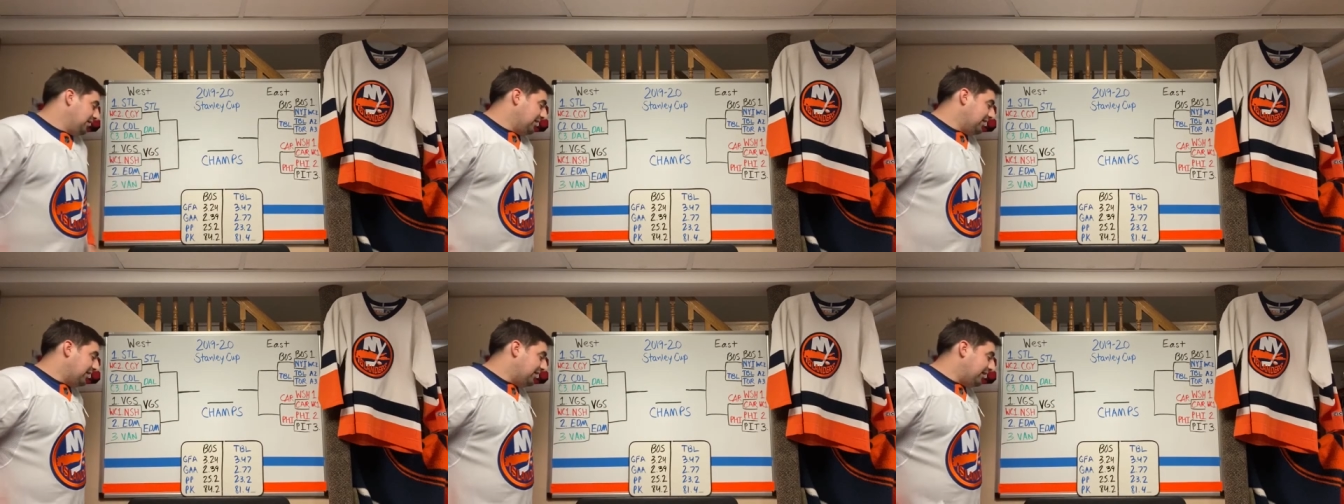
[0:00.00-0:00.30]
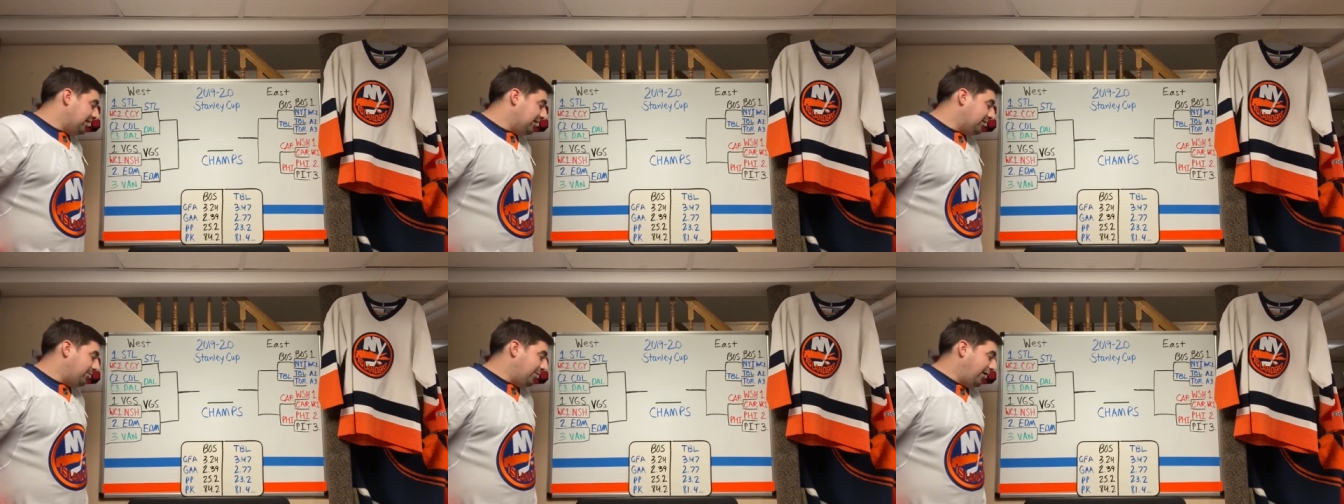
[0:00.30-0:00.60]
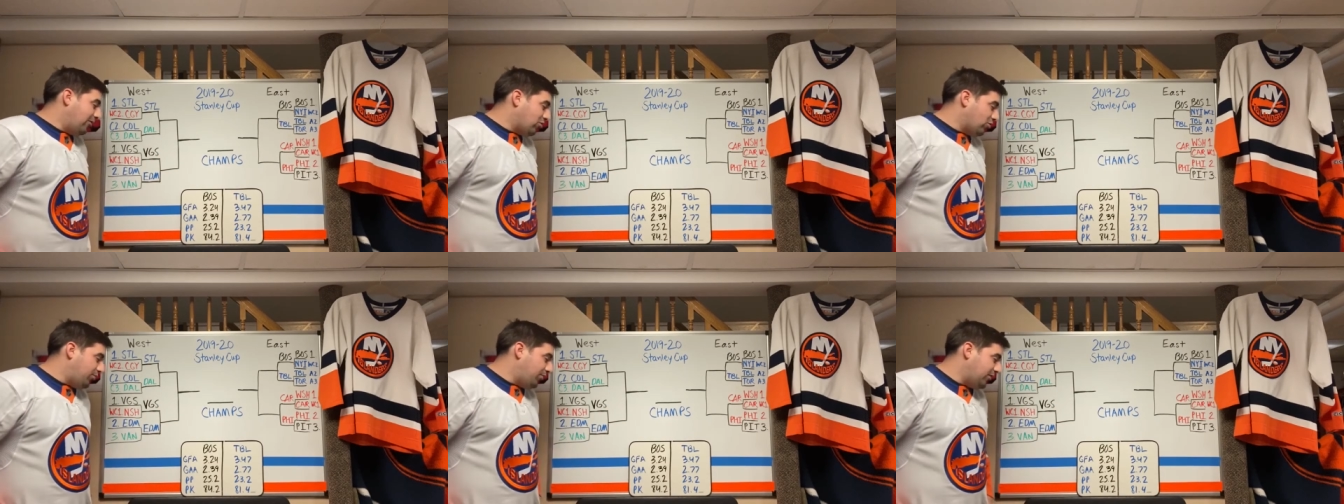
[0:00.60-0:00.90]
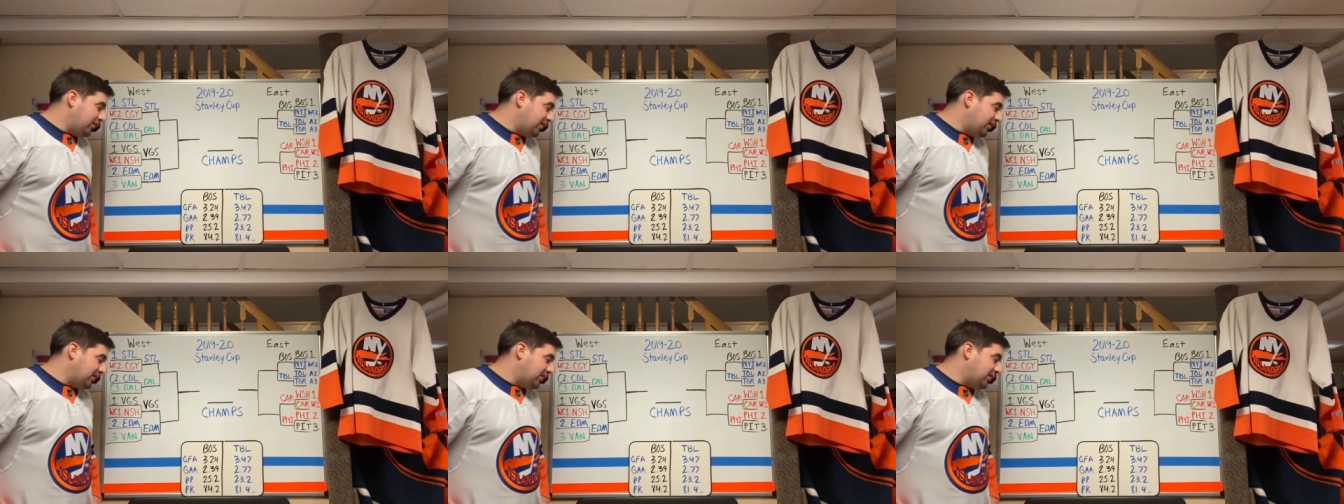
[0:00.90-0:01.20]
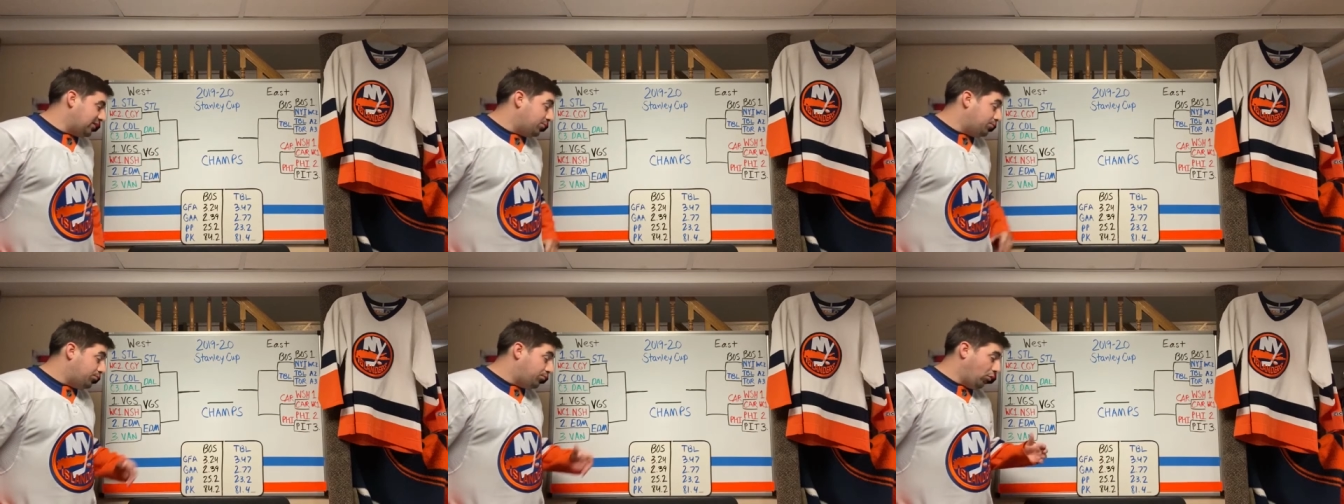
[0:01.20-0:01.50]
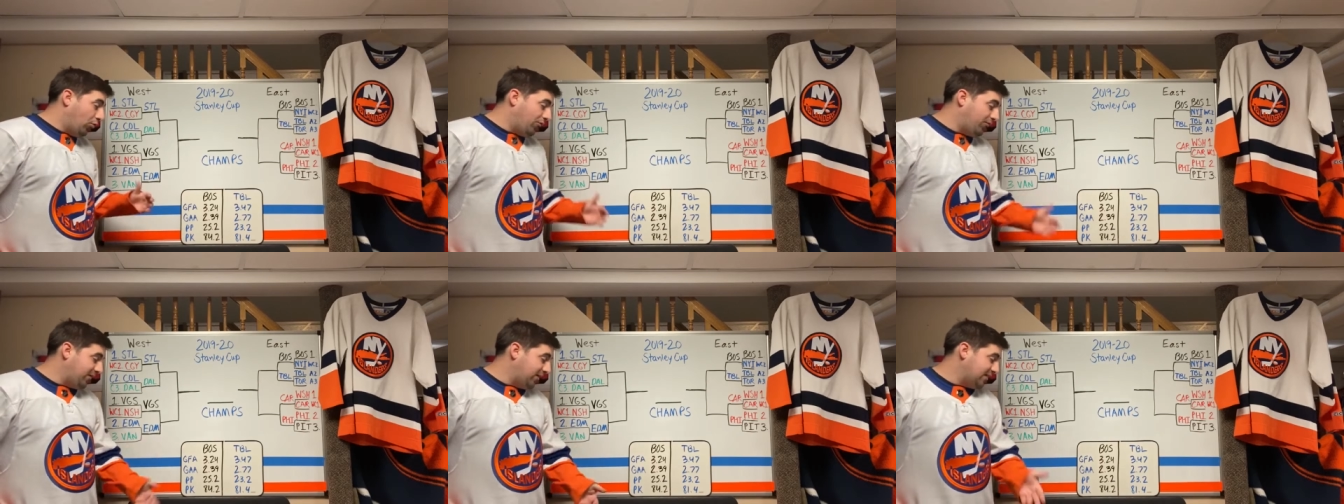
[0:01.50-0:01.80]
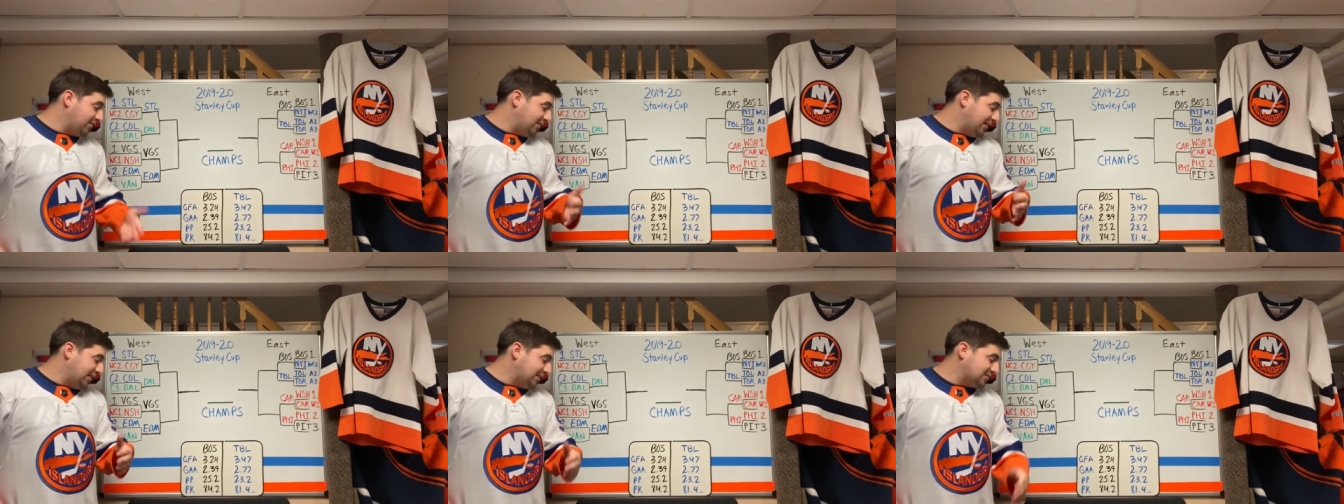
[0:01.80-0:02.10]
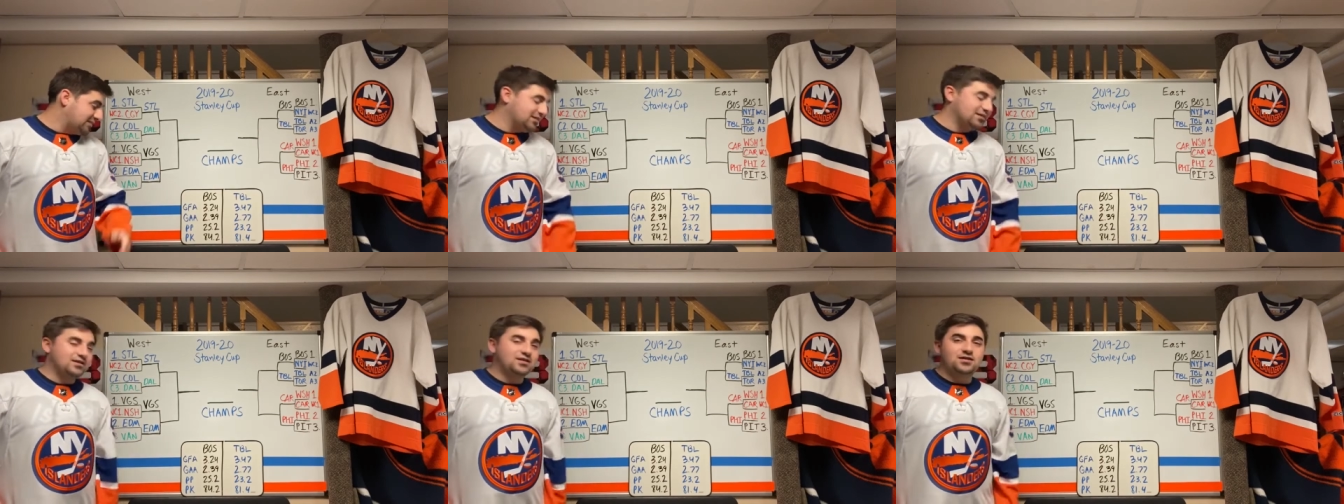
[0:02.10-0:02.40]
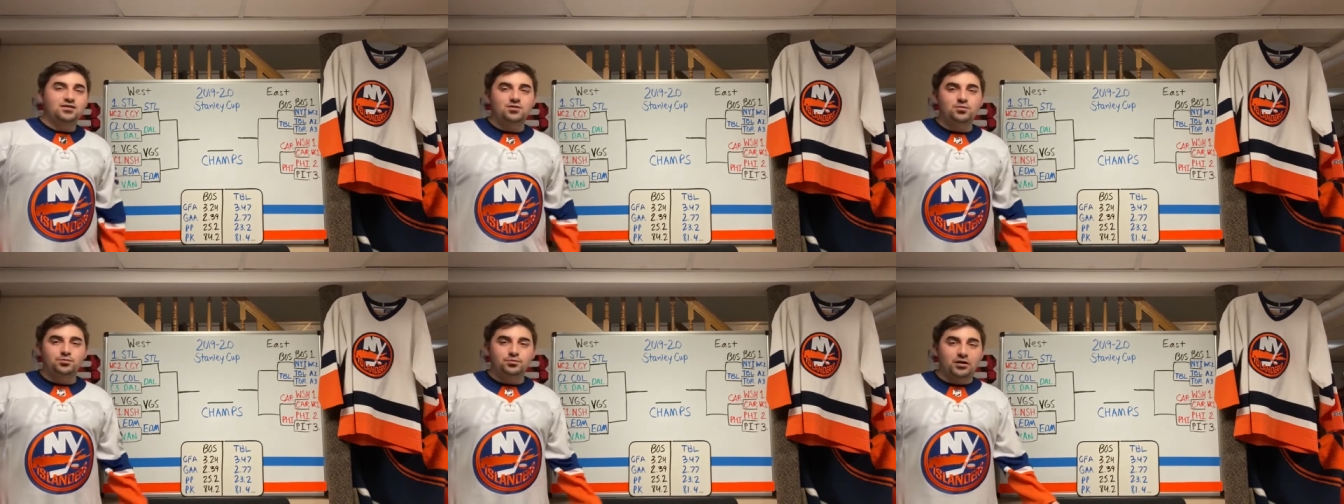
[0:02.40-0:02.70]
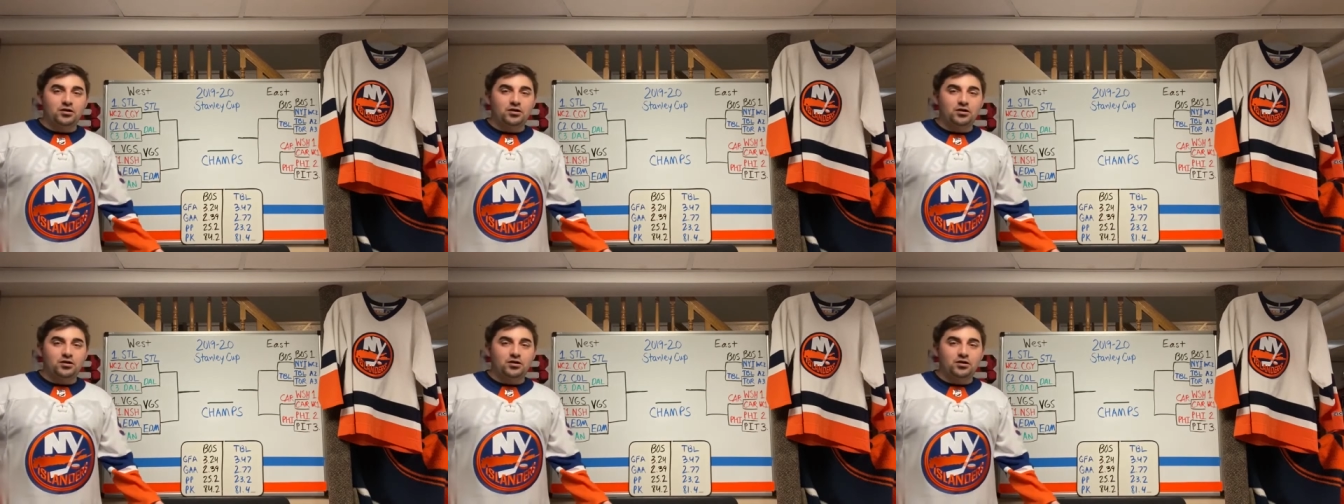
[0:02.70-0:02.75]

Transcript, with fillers: Uh, power play, both fantastic.